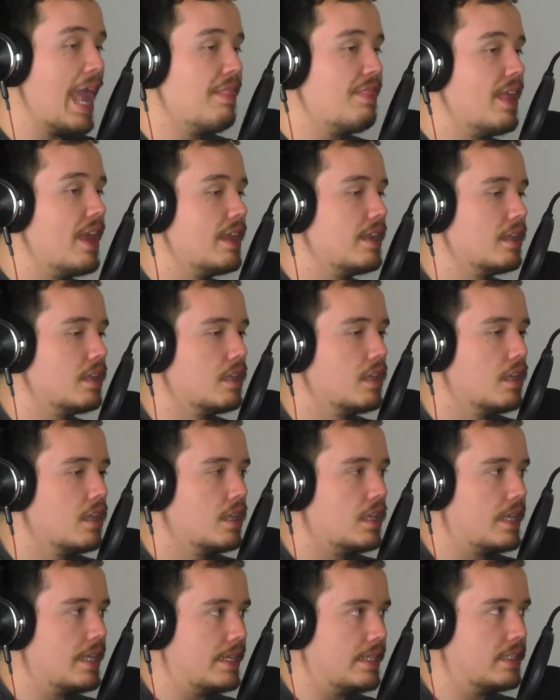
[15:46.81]
and then
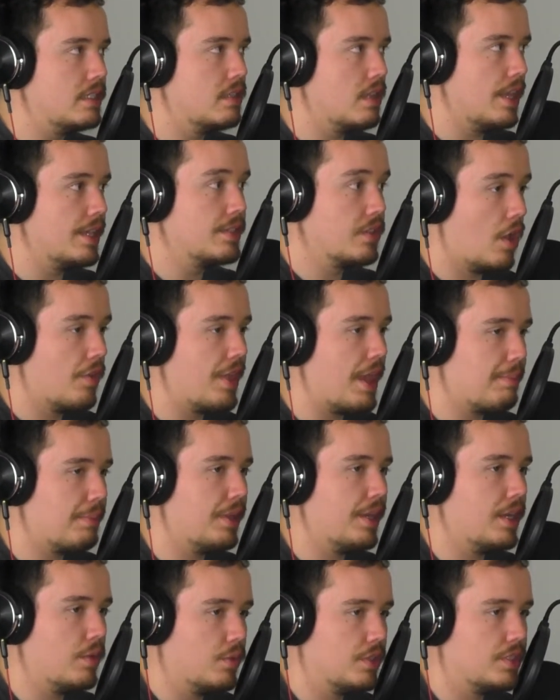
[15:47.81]
he is on that
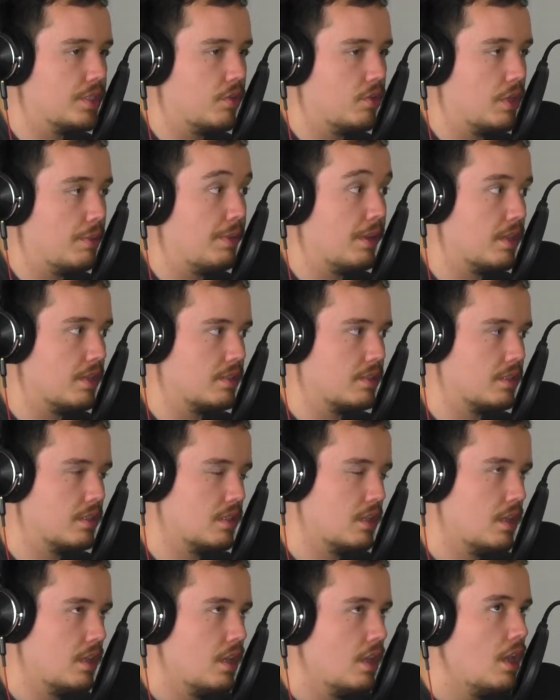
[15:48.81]
planet with Tony
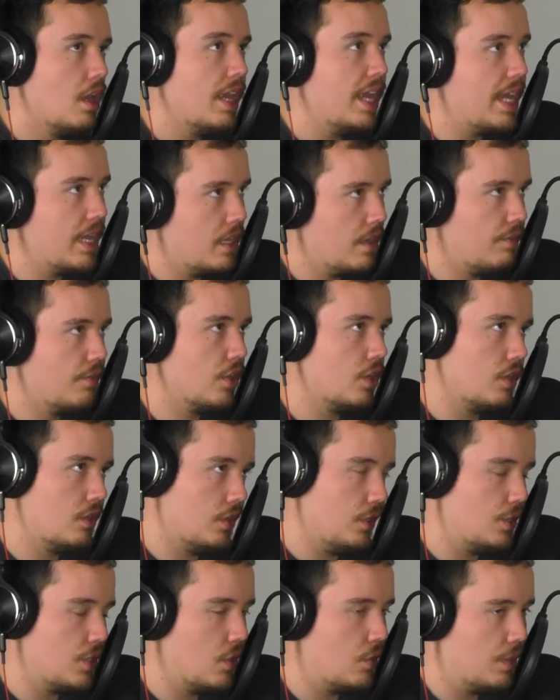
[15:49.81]
because
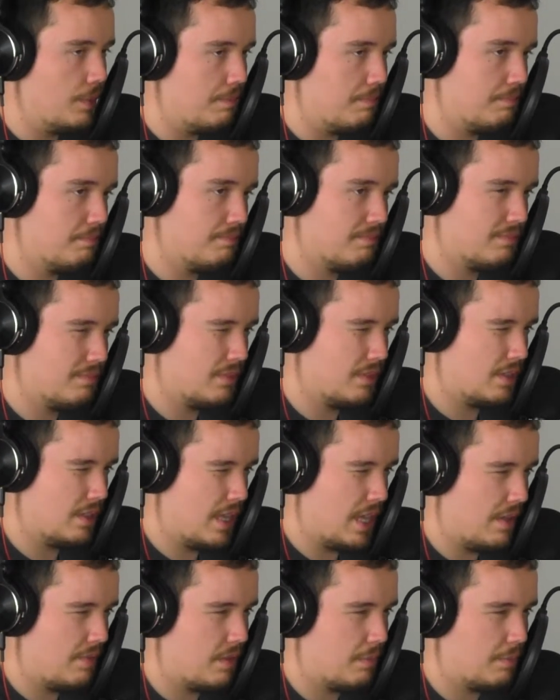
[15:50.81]
inadvertently Tony
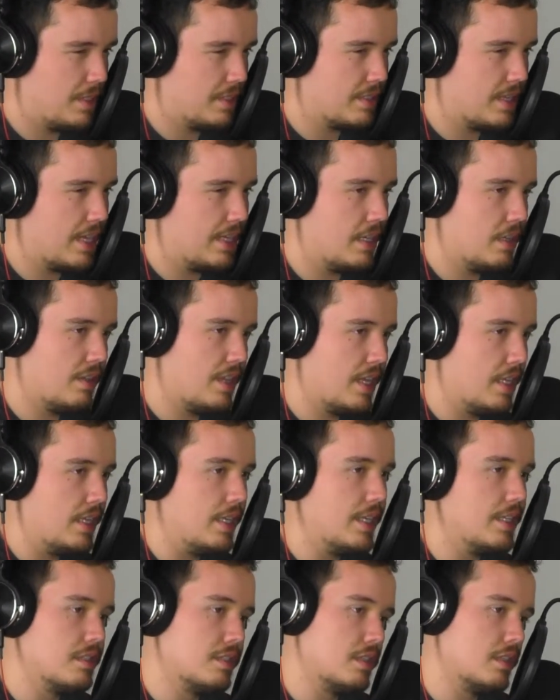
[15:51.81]
gave him this idea that he
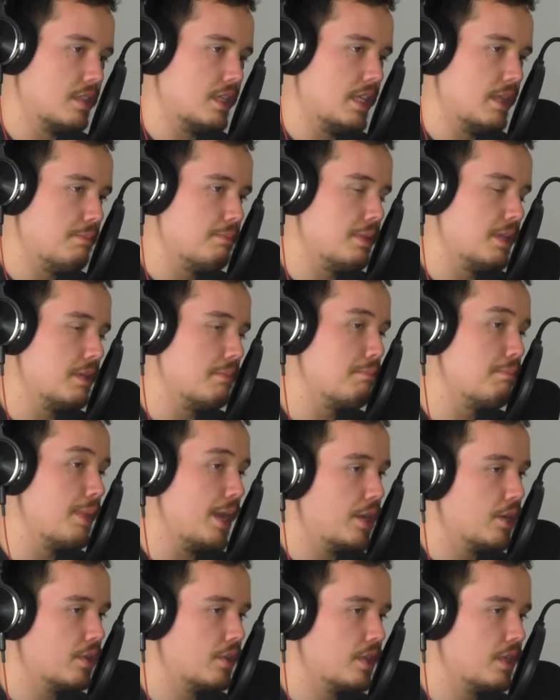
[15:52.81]
needs to keep being
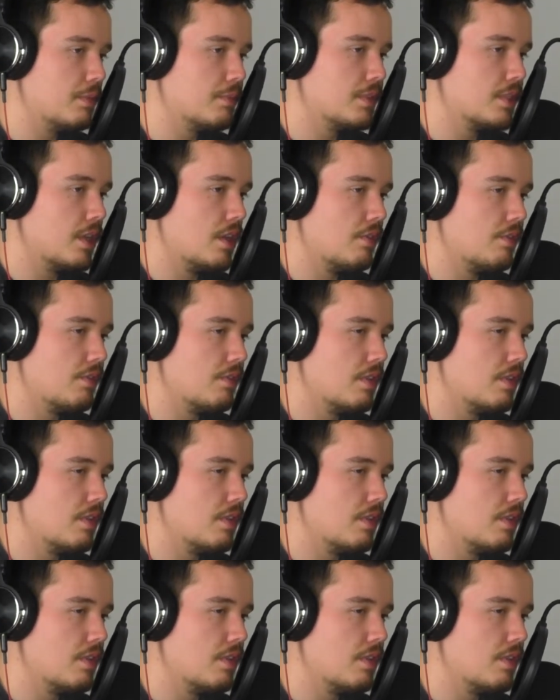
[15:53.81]
better than himself.